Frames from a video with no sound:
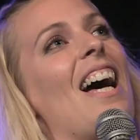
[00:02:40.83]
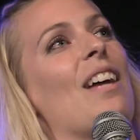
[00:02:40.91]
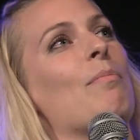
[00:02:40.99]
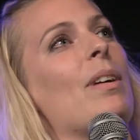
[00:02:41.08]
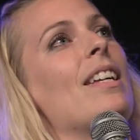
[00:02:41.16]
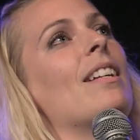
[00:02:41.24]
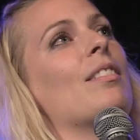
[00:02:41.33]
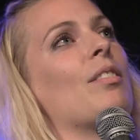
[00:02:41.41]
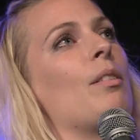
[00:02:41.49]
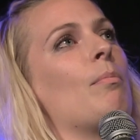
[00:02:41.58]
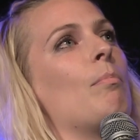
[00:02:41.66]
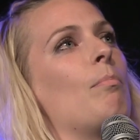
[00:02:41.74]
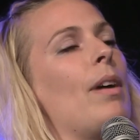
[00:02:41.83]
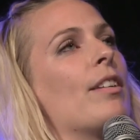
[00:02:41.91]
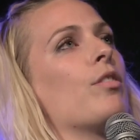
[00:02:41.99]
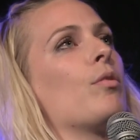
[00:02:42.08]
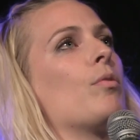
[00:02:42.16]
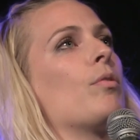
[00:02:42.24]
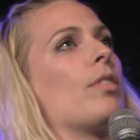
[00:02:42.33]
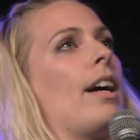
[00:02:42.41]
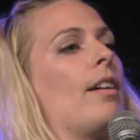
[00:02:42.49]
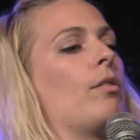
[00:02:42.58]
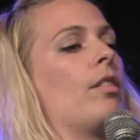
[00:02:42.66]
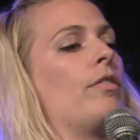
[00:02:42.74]
and make some medals
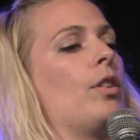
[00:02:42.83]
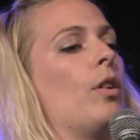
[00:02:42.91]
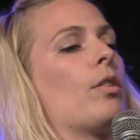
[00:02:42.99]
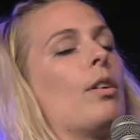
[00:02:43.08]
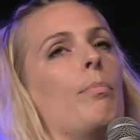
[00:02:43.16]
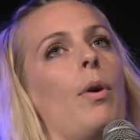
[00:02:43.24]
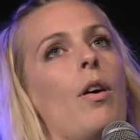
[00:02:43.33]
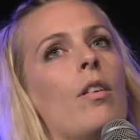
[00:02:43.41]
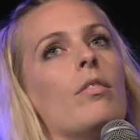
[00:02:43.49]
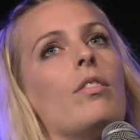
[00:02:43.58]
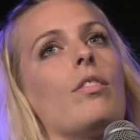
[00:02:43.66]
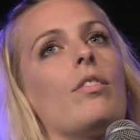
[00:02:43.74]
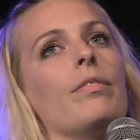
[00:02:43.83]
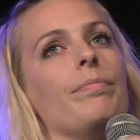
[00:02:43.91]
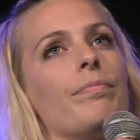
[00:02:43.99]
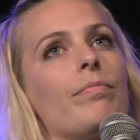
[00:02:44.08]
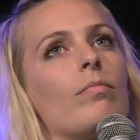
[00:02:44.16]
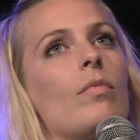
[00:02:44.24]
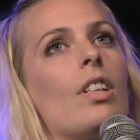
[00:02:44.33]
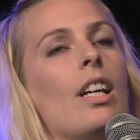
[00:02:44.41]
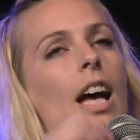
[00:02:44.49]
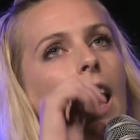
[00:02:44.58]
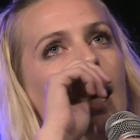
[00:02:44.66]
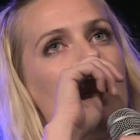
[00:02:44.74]
out of yogurt pots,
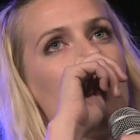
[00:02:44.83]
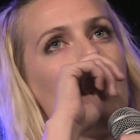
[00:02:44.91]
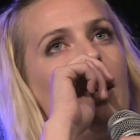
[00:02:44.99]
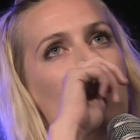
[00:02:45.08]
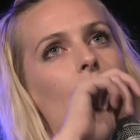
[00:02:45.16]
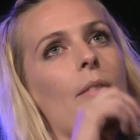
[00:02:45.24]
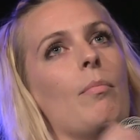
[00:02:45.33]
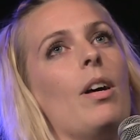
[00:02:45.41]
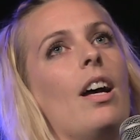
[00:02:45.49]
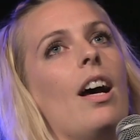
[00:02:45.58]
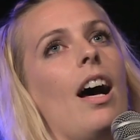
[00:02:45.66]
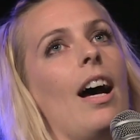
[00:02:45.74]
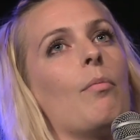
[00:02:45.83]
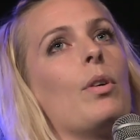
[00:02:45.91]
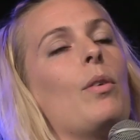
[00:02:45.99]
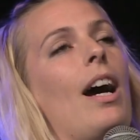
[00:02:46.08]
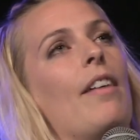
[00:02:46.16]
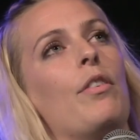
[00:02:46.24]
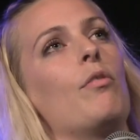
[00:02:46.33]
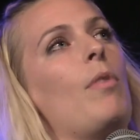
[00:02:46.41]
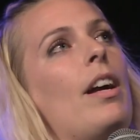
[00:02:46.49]
and, um, and we'll have a